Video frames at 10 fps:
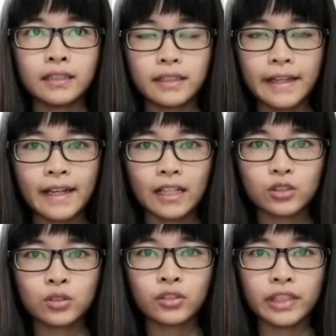There are
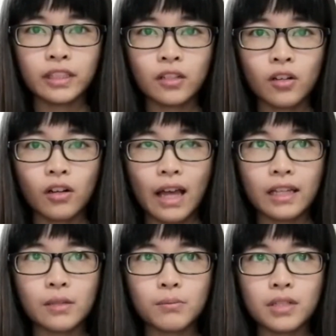three core
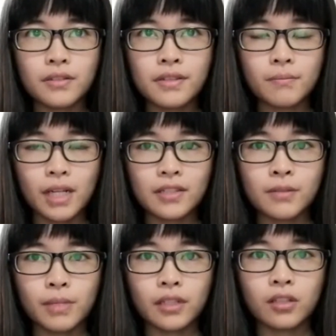elements
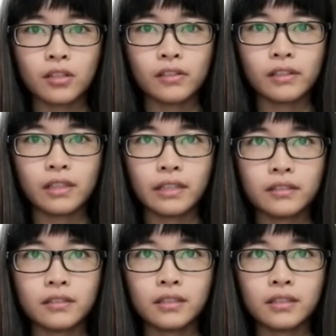must be correlated.